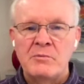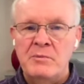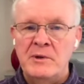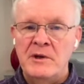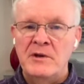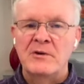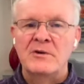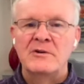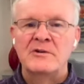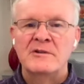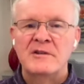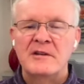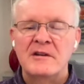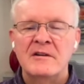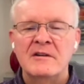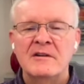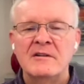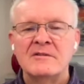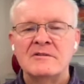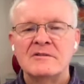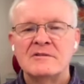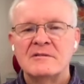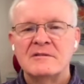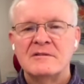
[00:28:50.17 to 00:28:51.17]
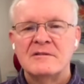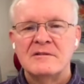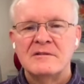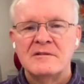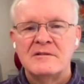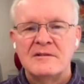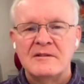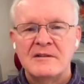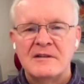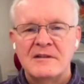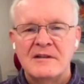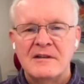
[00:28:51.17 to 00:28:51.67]
bitter tears,
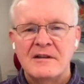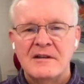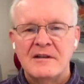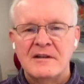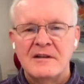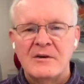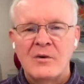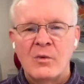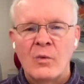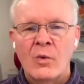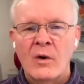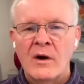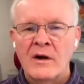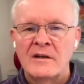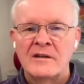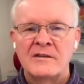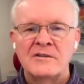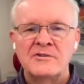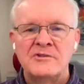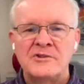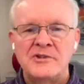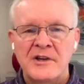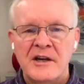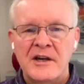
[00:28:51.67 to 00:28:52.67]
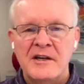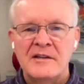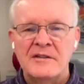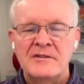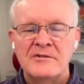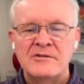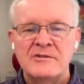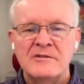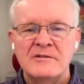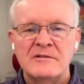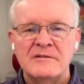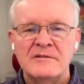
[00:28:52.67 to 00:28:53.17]
wanting to
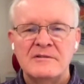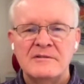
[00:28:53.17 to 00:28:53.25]
change.